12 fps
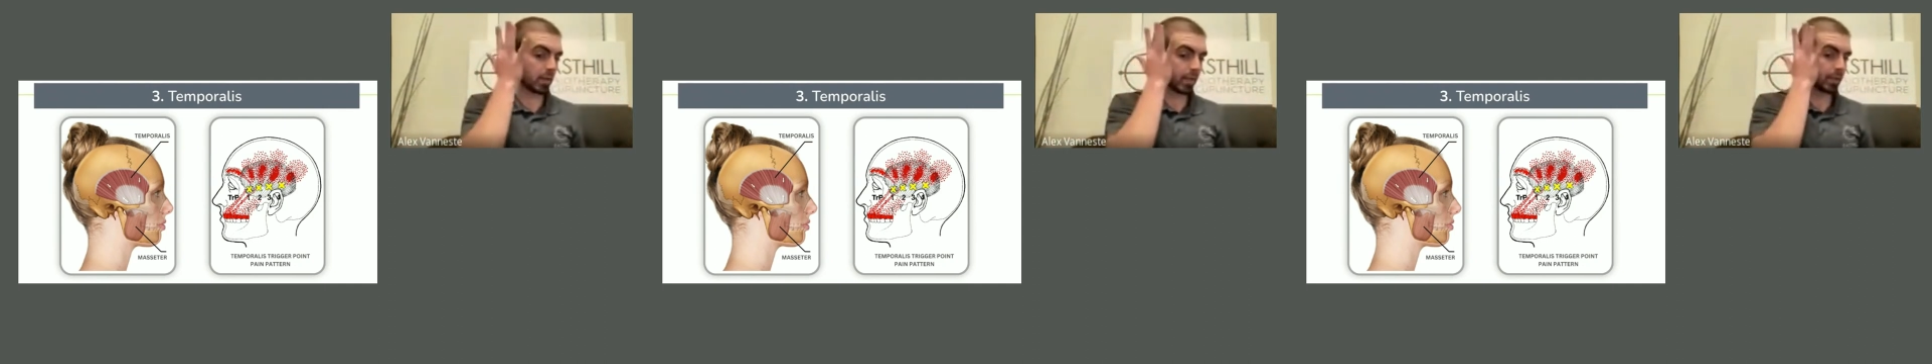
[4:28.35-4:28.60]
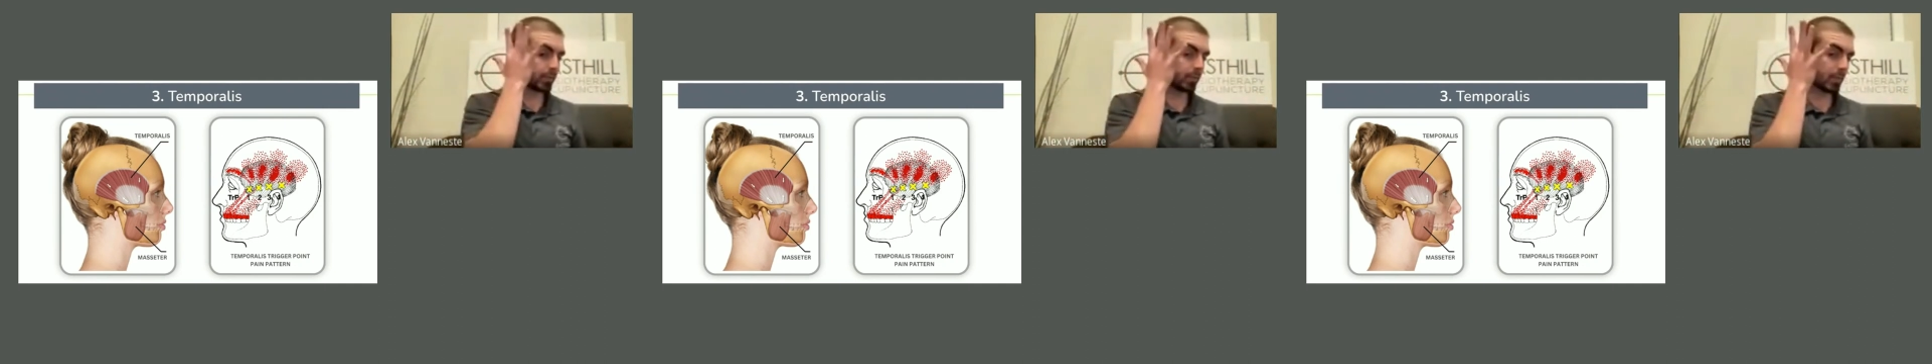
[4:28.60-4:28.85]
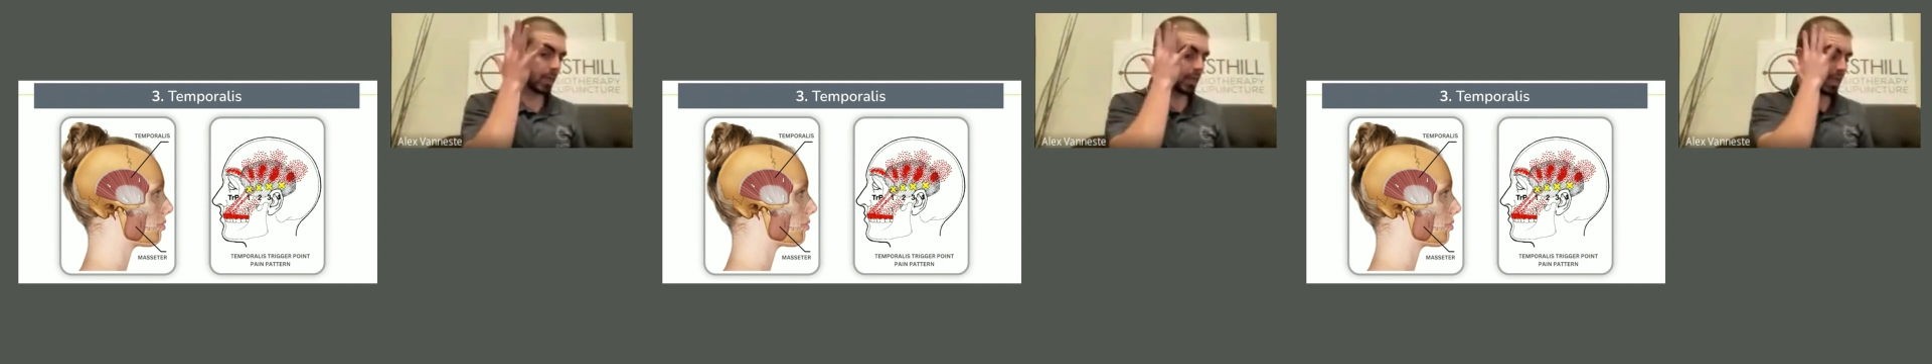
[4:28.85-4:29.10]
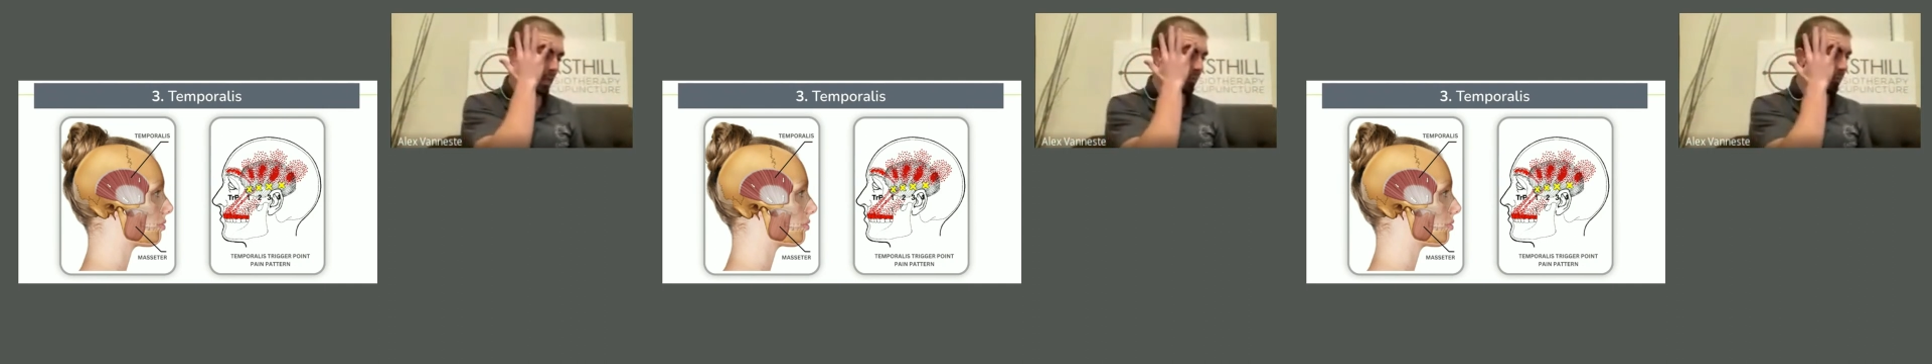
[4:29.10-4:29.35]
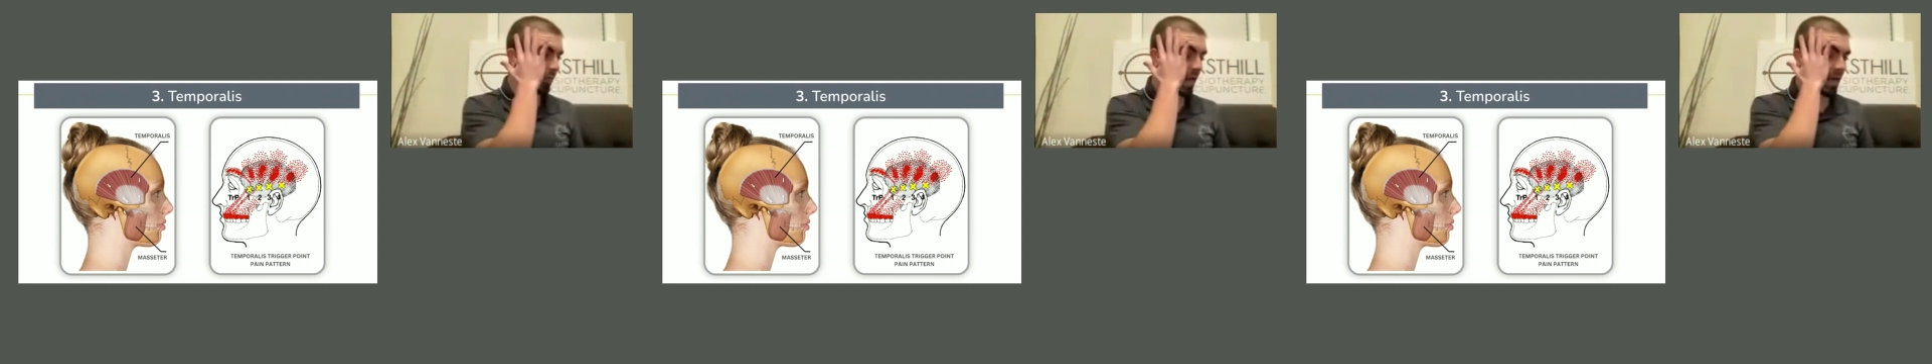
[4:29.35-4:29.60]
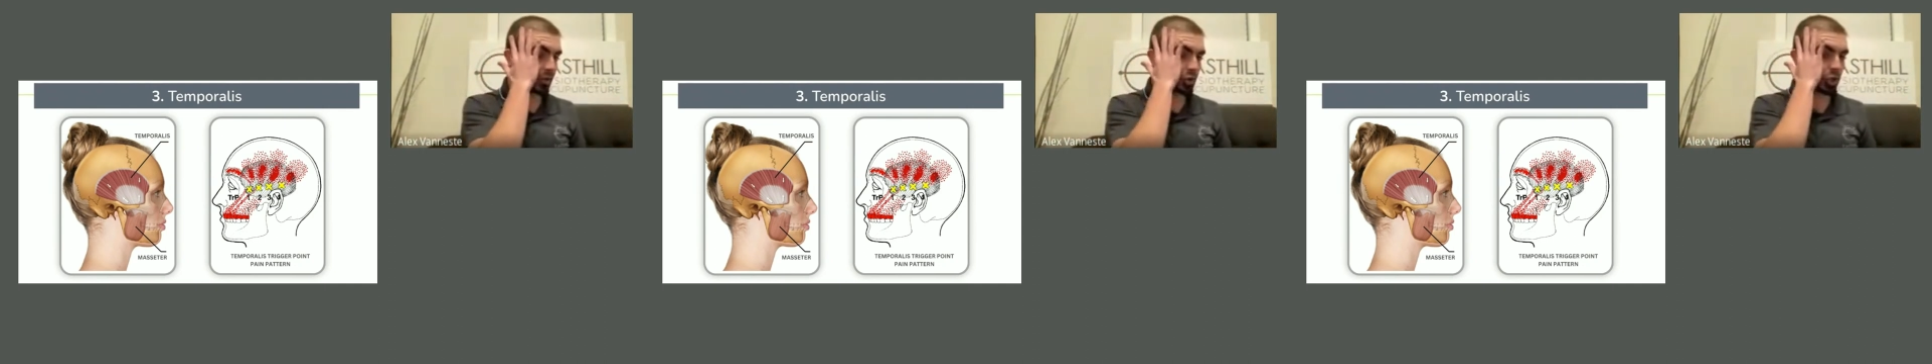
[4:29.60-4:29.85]
like in that
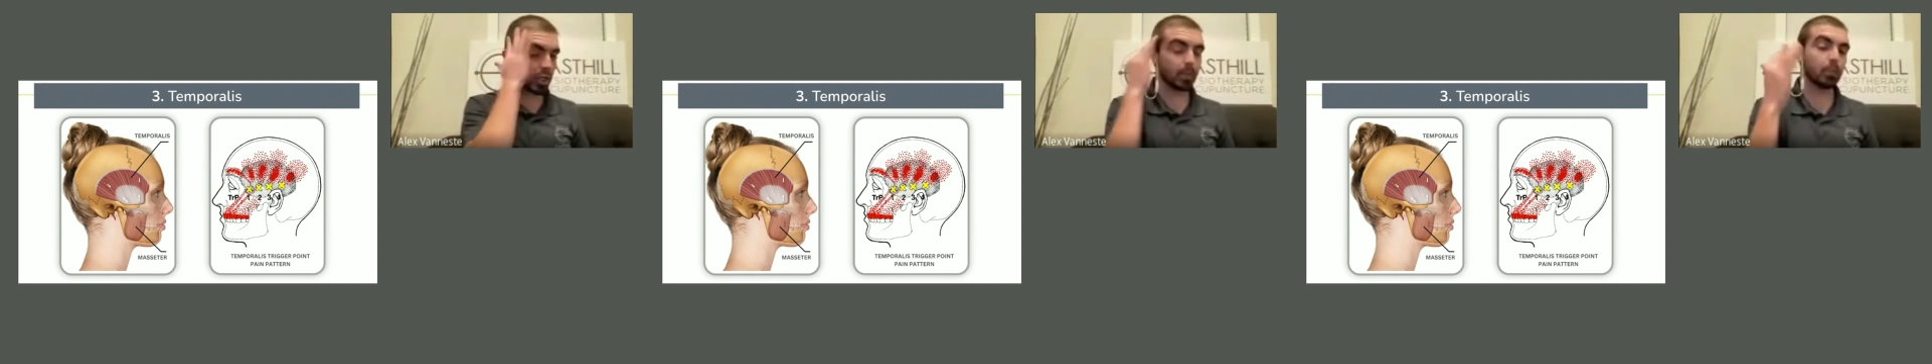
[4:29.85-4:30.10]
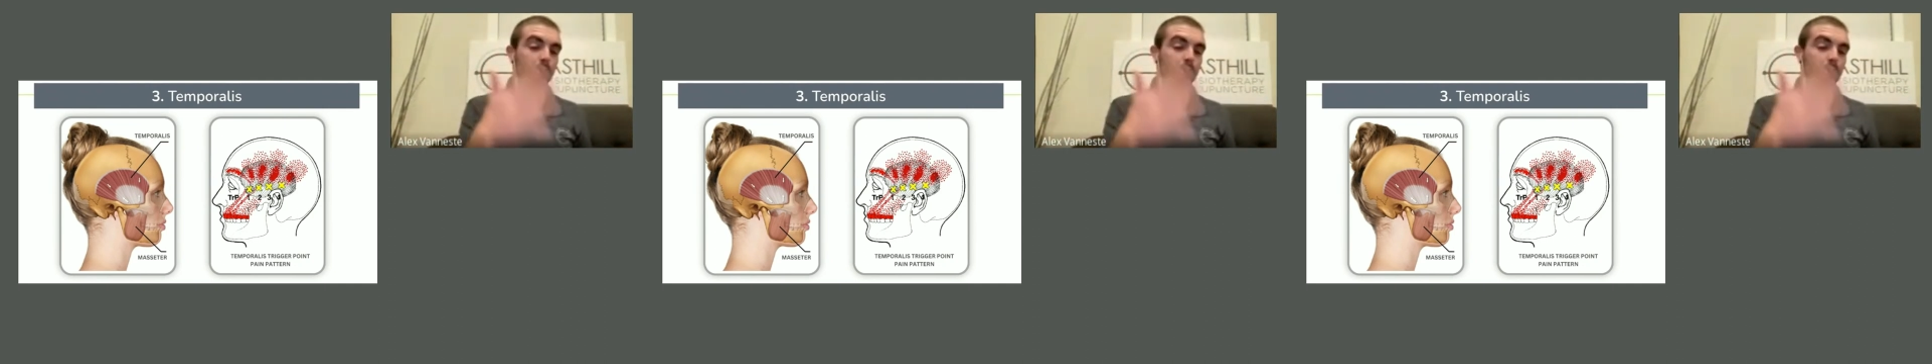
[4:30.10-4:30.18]
fan shape,